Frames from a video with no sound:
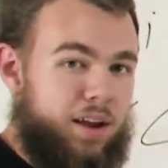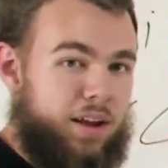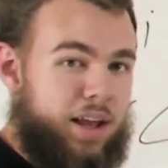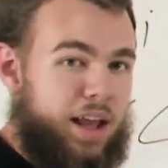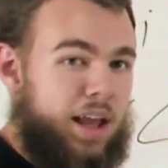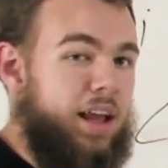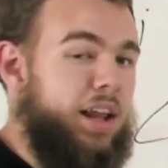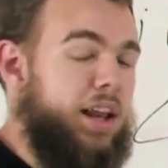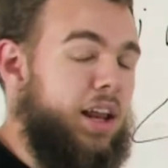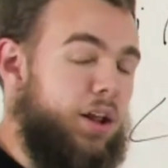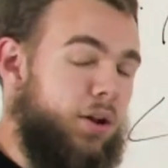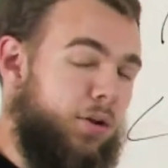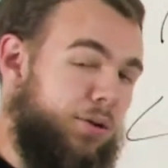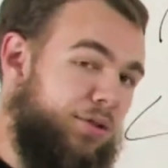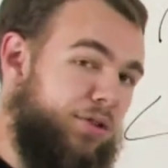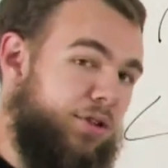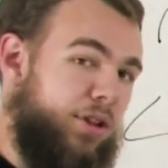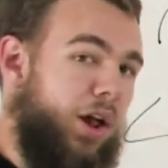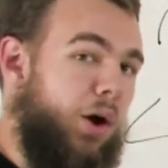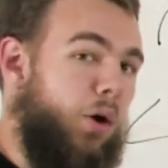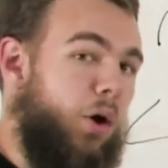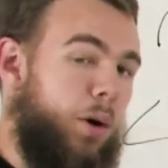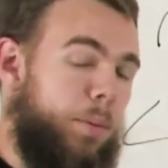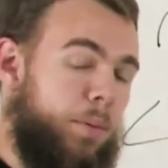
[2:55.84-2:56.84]
again, it'll
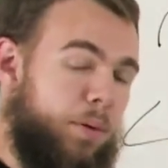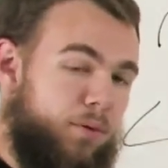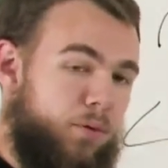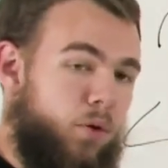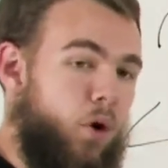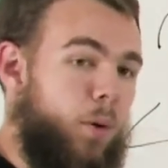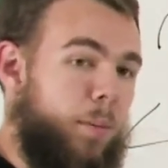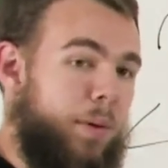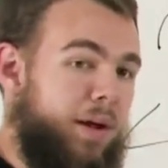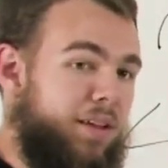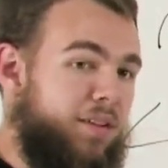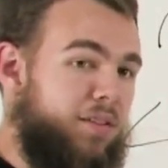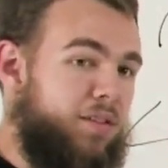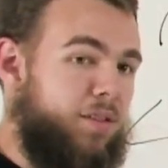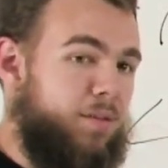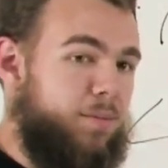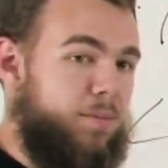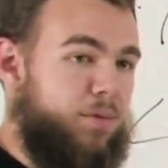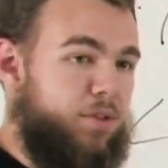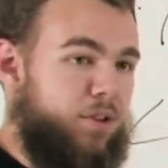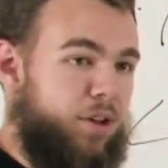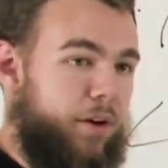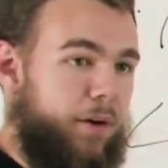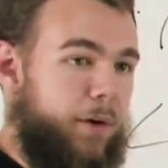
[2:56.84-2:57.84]
slow our performance.
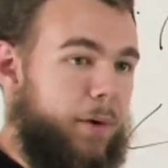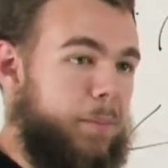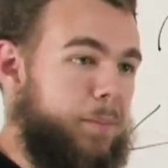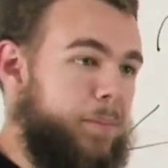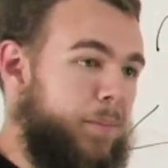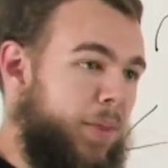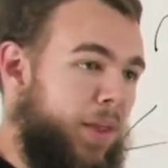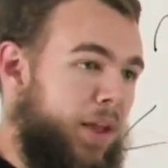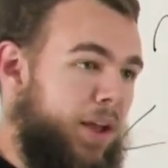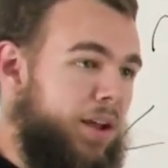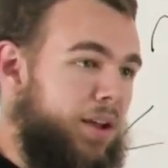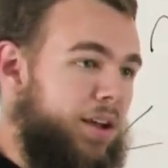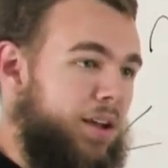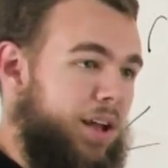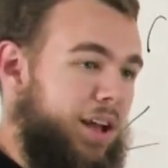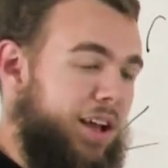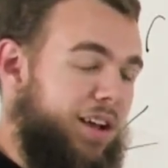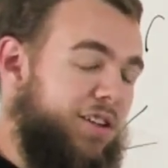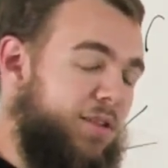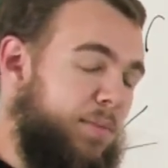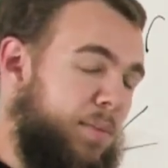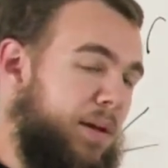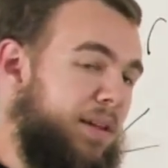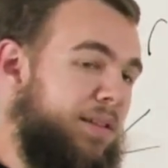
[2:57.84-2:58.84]
So
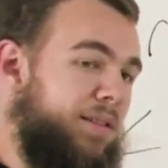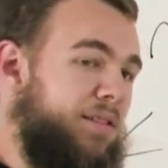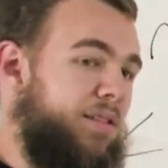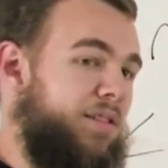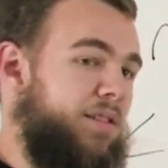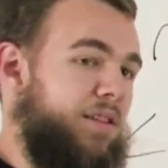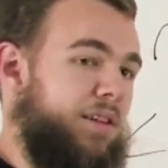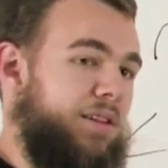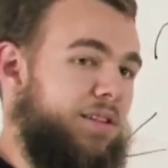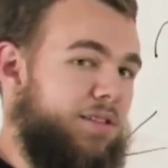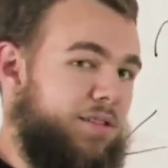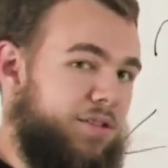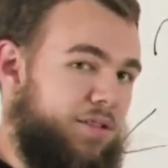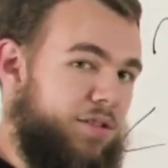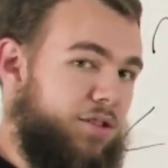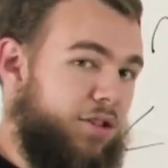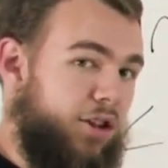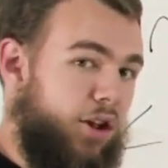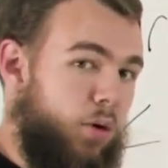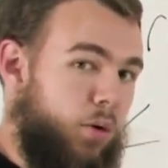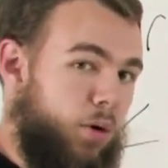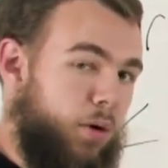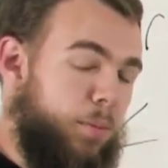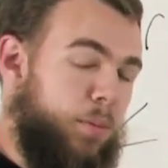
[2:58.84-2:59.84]
expense and
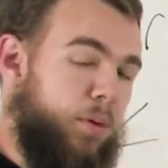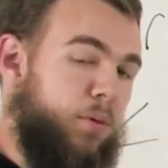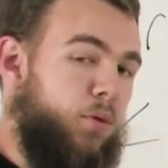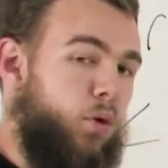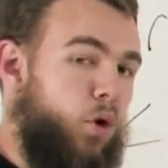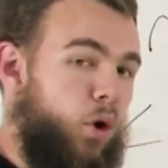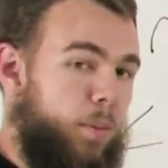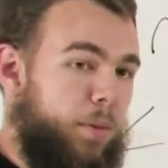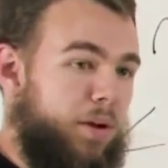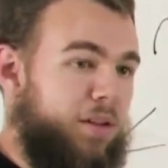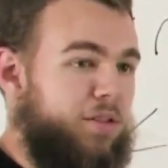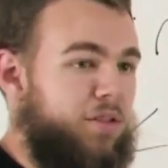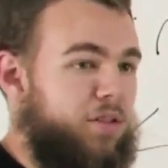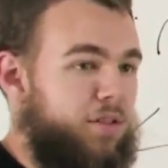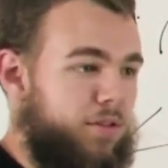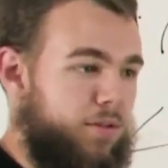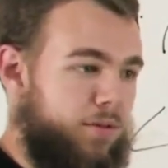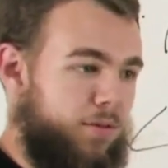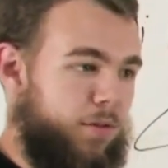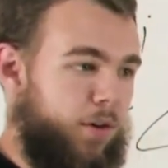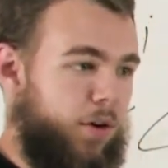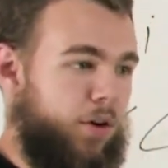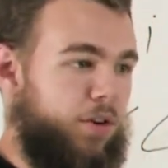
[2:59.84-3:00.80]
slower performance